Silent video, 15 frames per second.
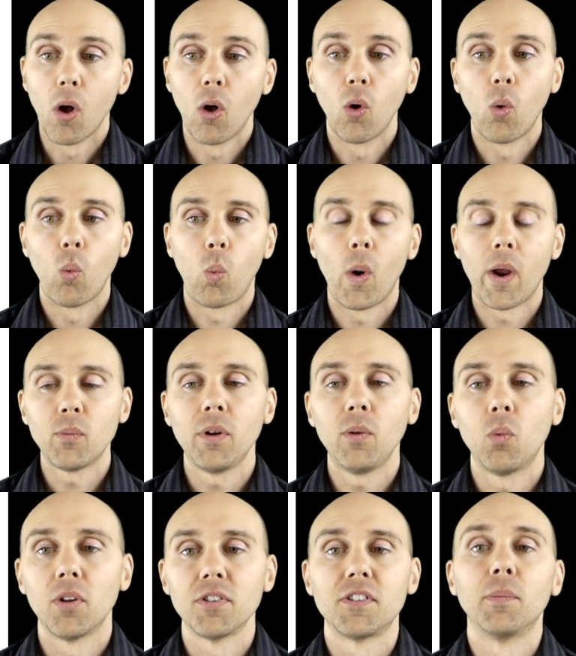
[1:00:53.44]
Well, when
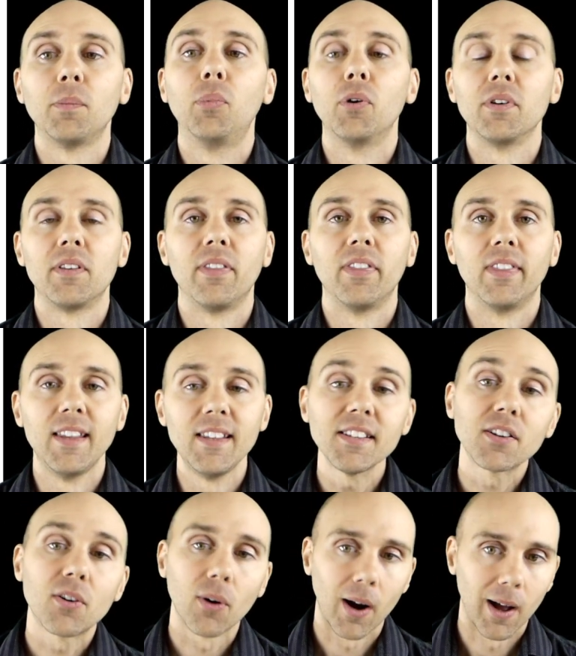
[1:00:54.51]
we want to put
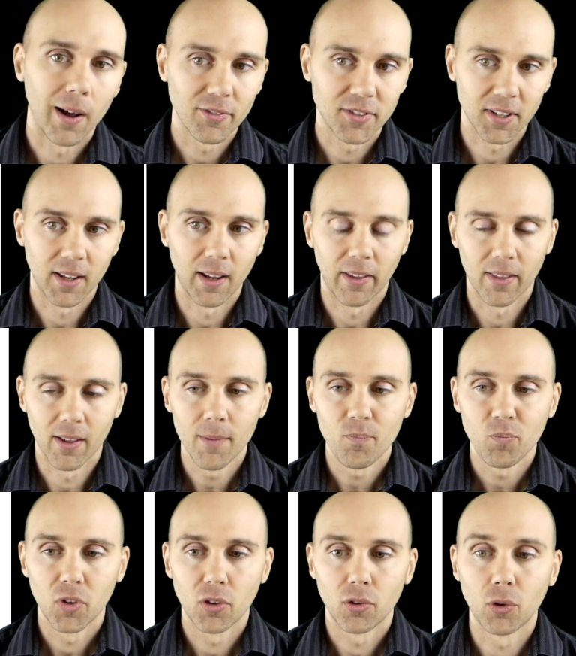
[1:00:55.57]
this graph together,
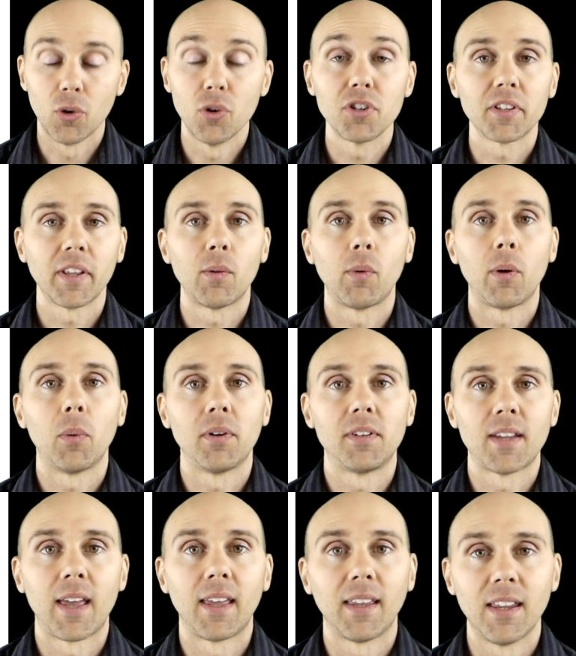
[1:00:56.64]
usually we
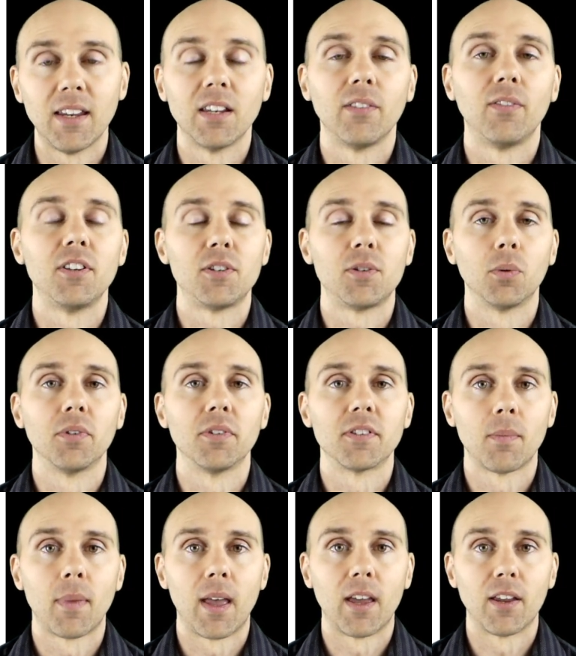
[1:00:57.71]
would take individual
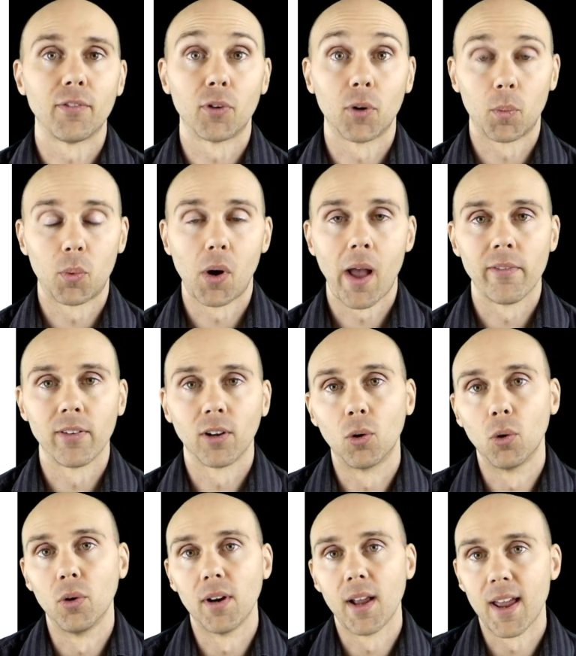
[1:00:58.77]
demand for a private
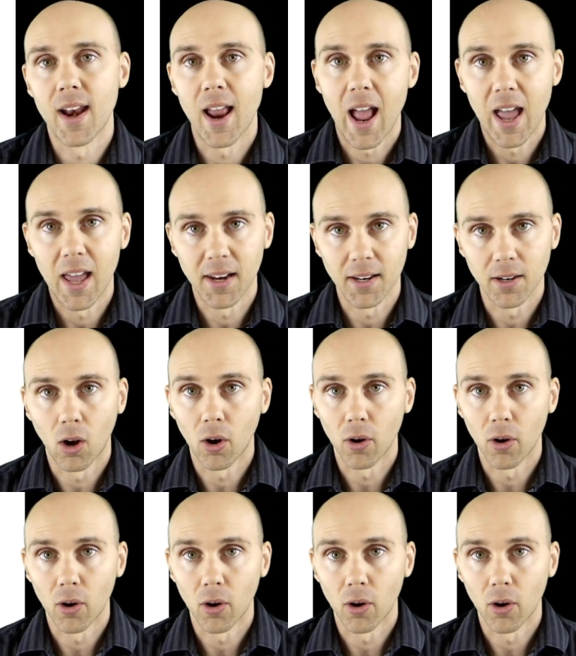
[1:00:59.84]
good and add it